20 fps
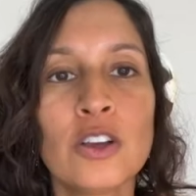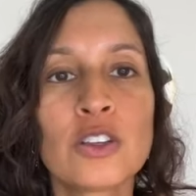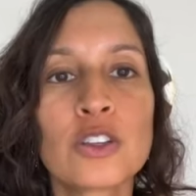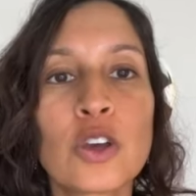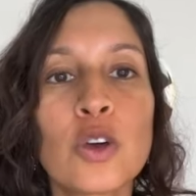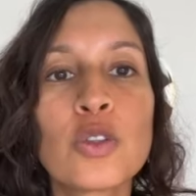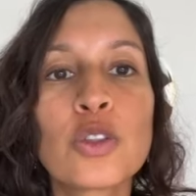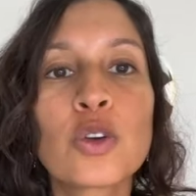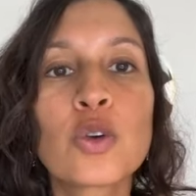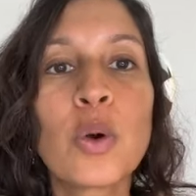
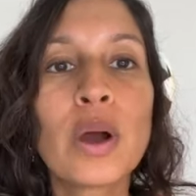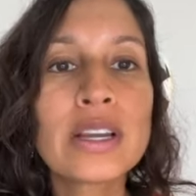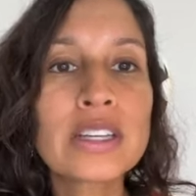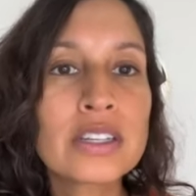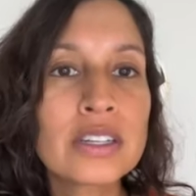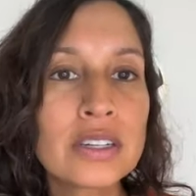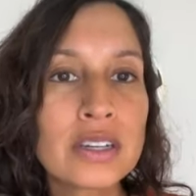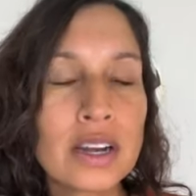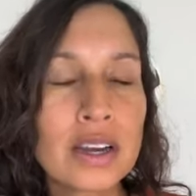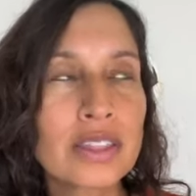So
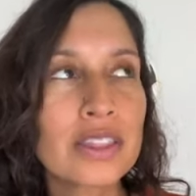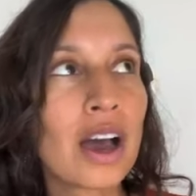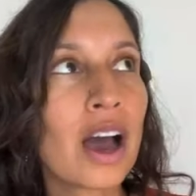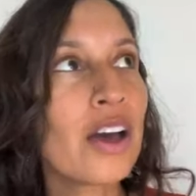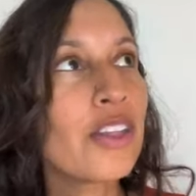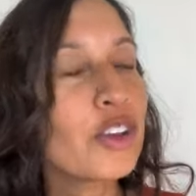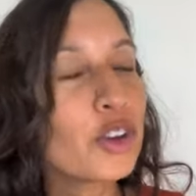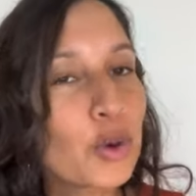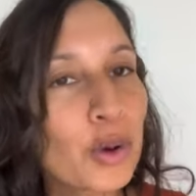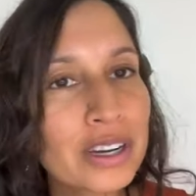the
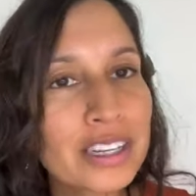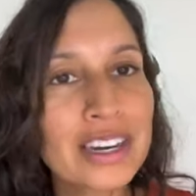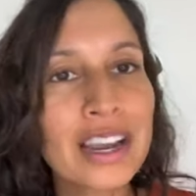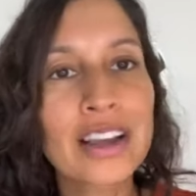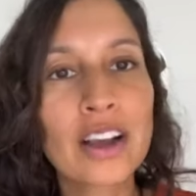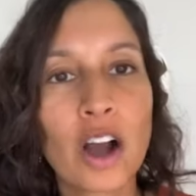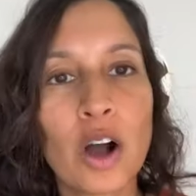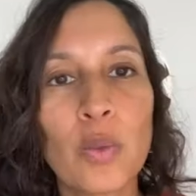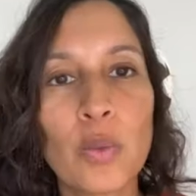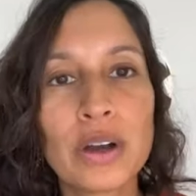other question
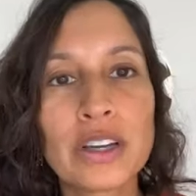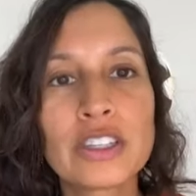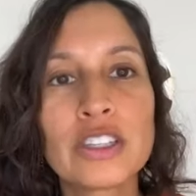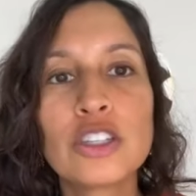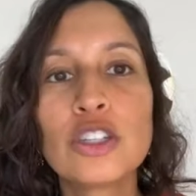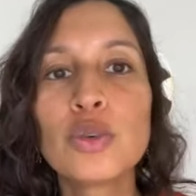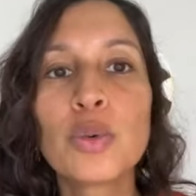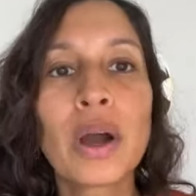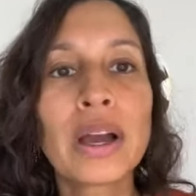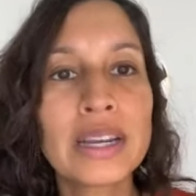I got was,
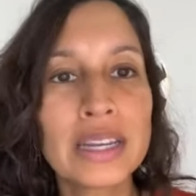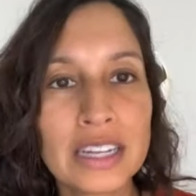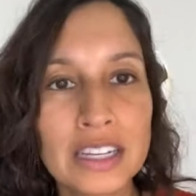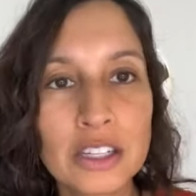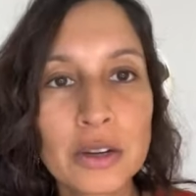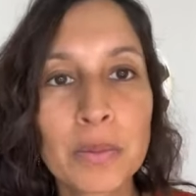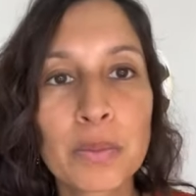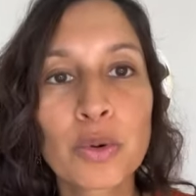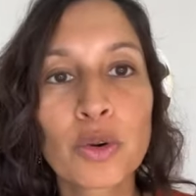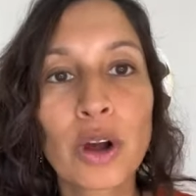do I
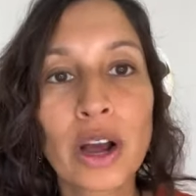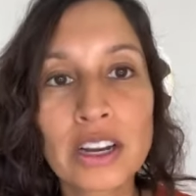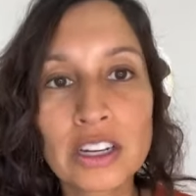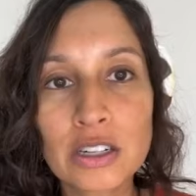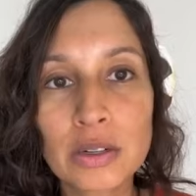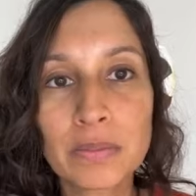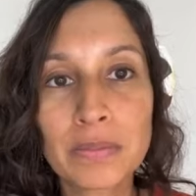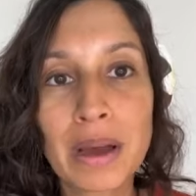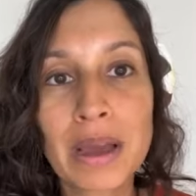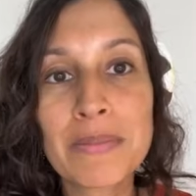need to
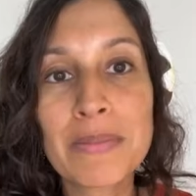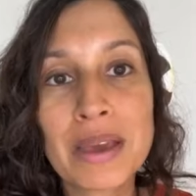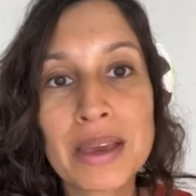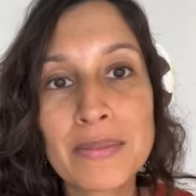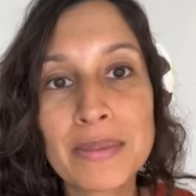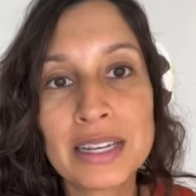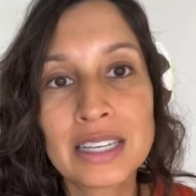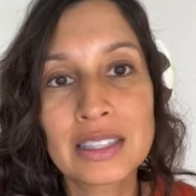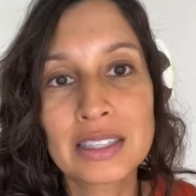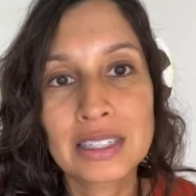brush my
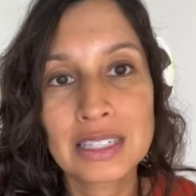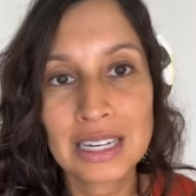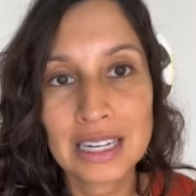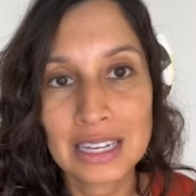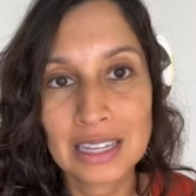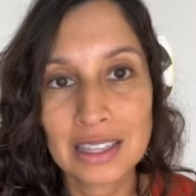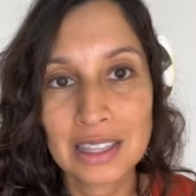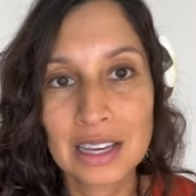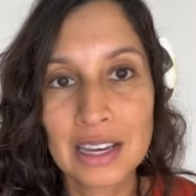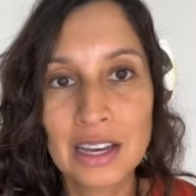baby's
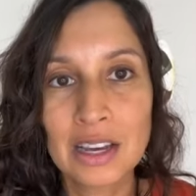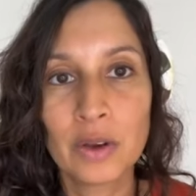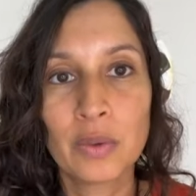teeth?